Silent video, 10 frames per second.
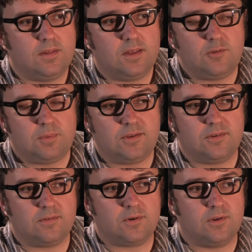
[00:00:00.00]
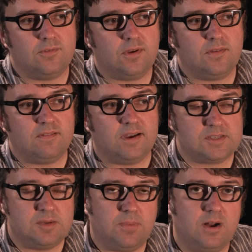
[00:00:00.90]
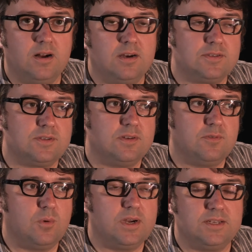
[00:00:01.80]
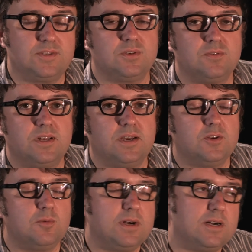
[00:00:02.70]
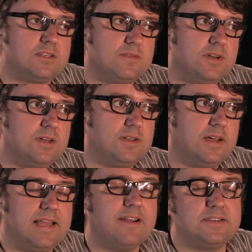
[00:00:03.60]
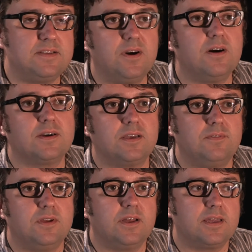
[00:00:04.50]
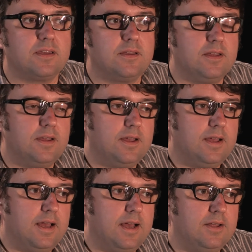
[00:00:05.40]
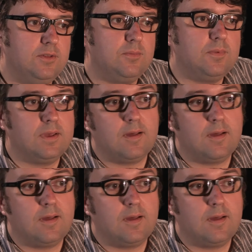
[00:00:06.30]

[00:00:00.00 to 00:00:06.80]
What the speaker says: these pieces of content are actually part of a wider storyline or part of a narrative arc, if you like, and